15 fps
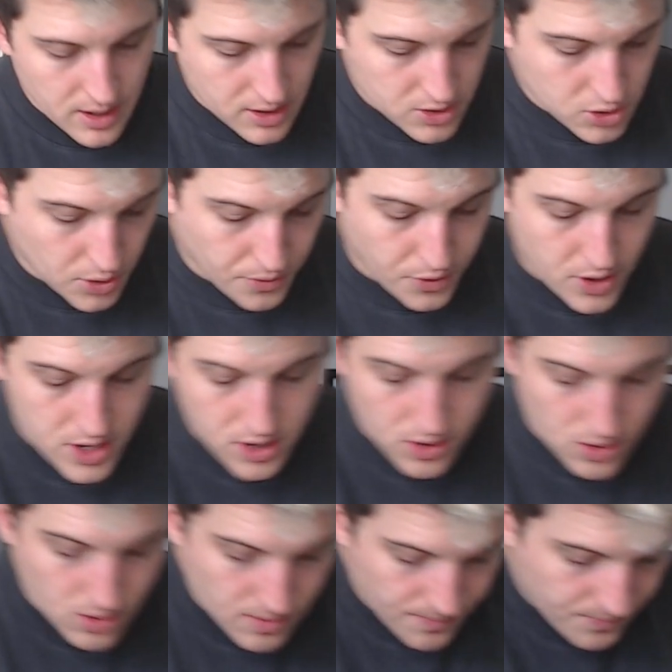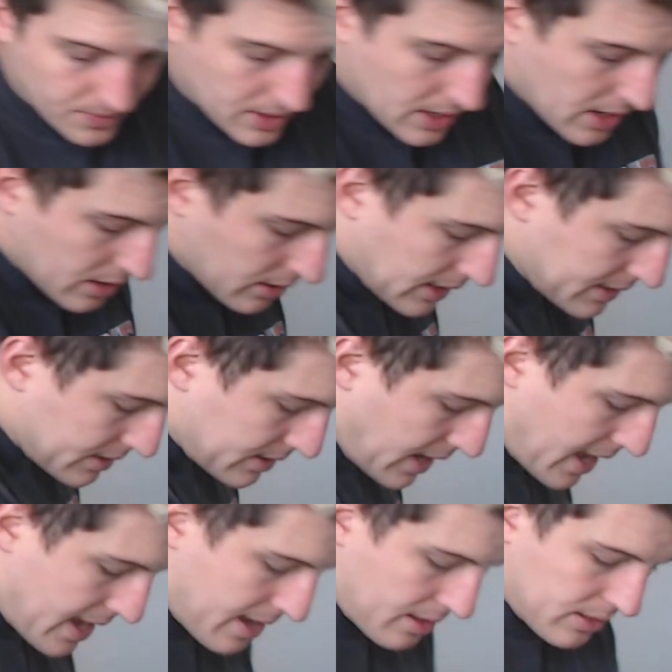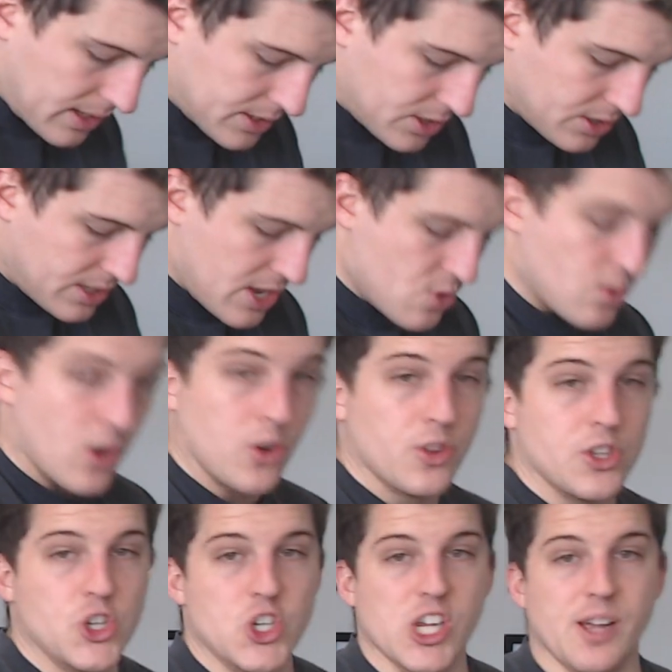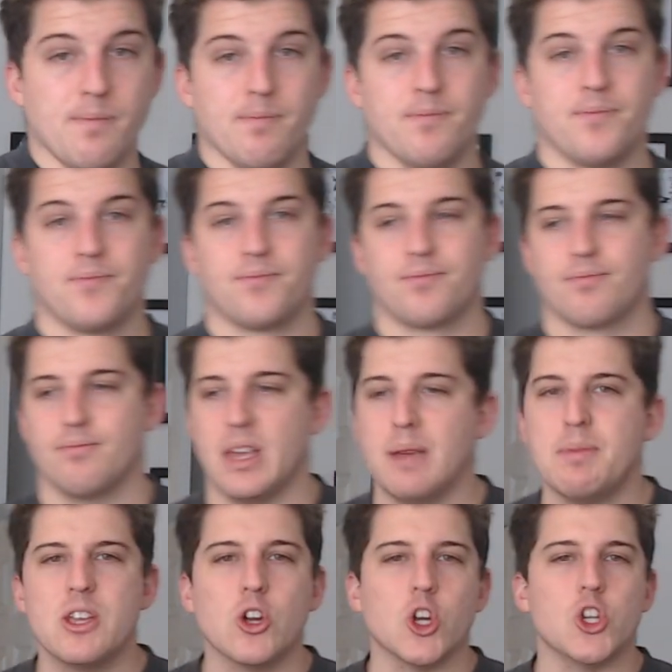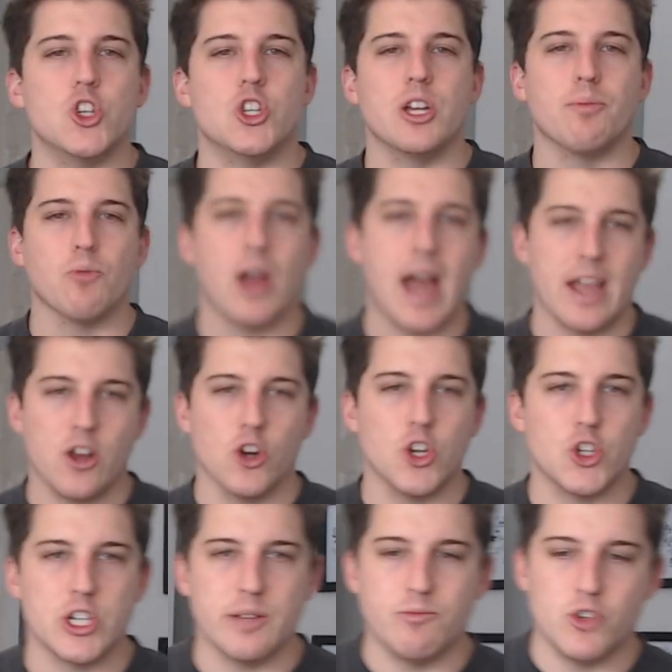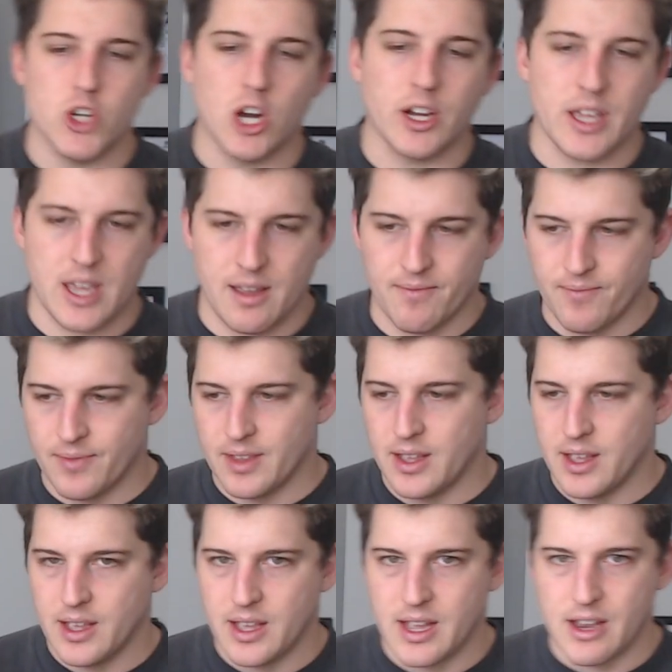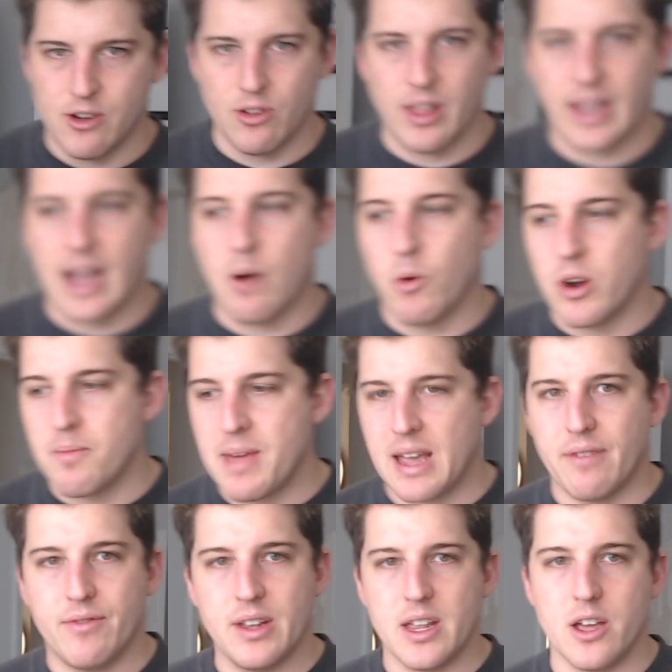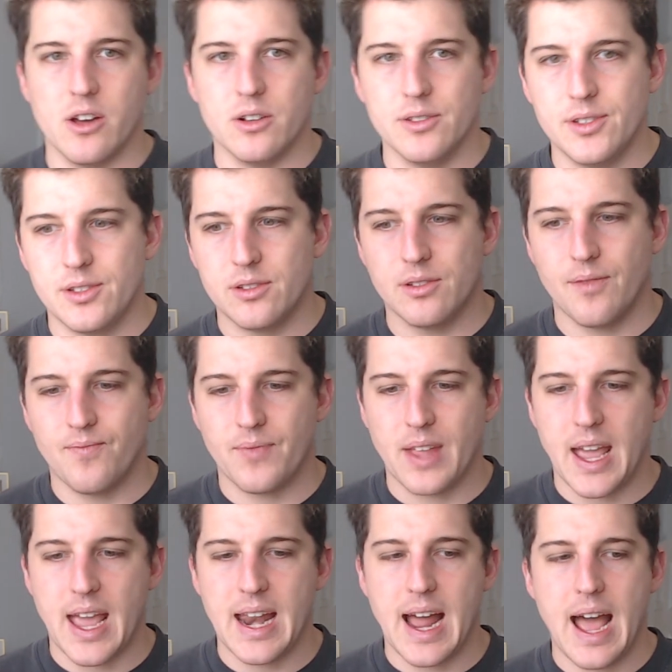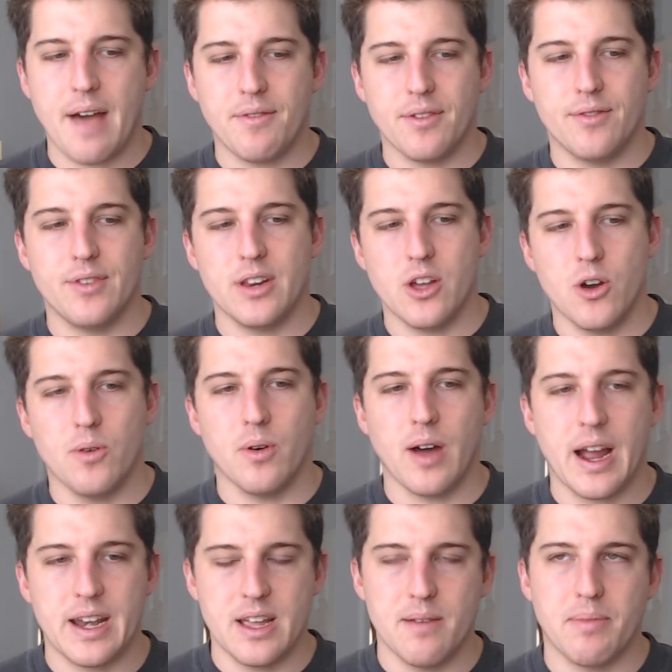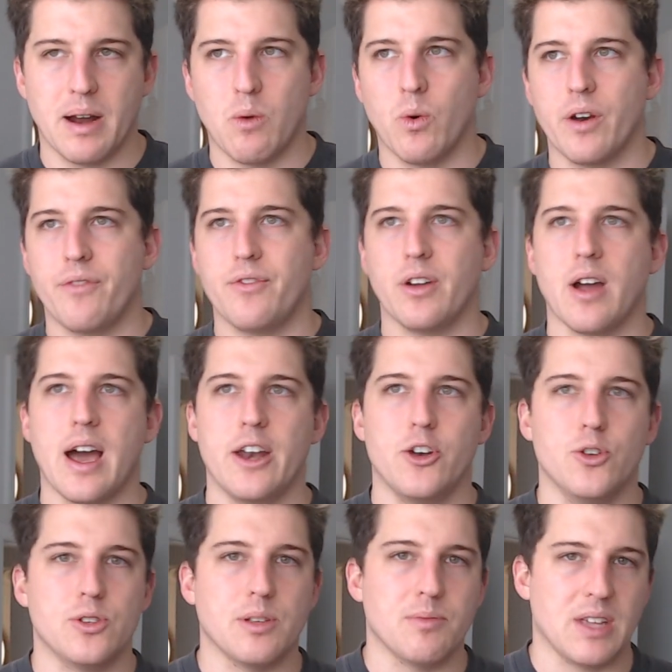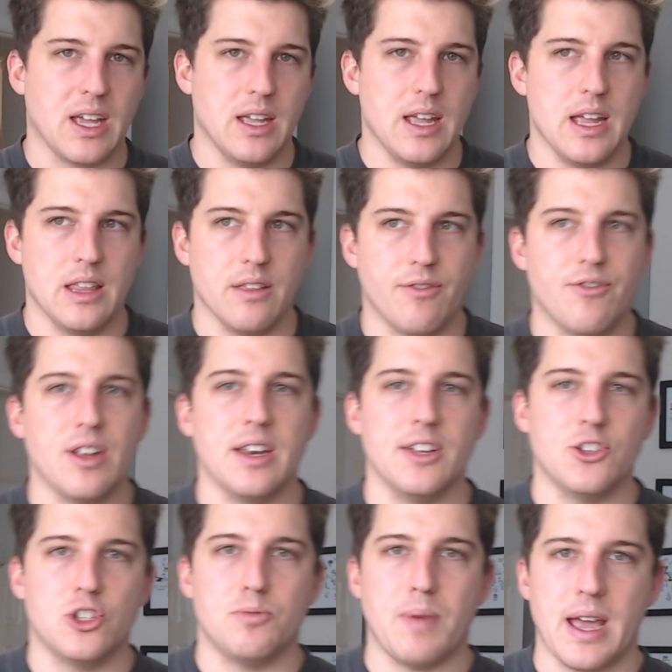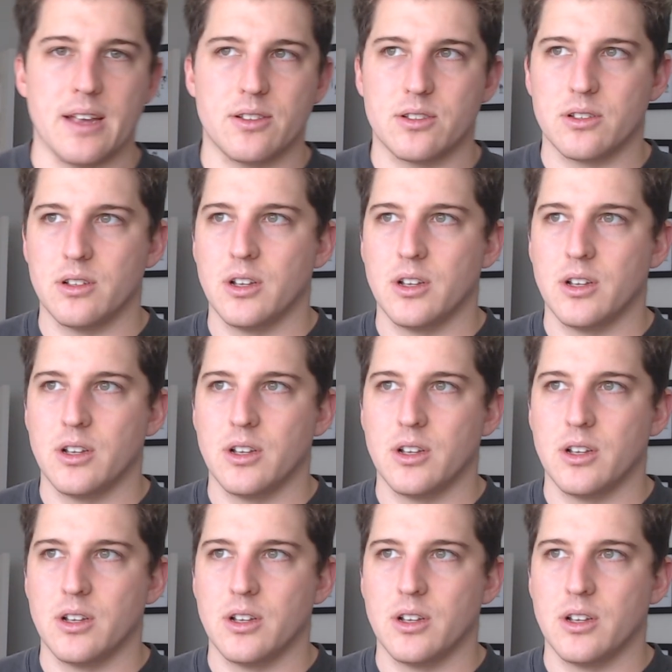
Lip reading: So for you, let's just say you go to the gym. Maybe you're a gym rat, you're a gym junkie, and you're like, I want to make videos, and I have a video idea, but I want to figure out how to do something in the fitness space.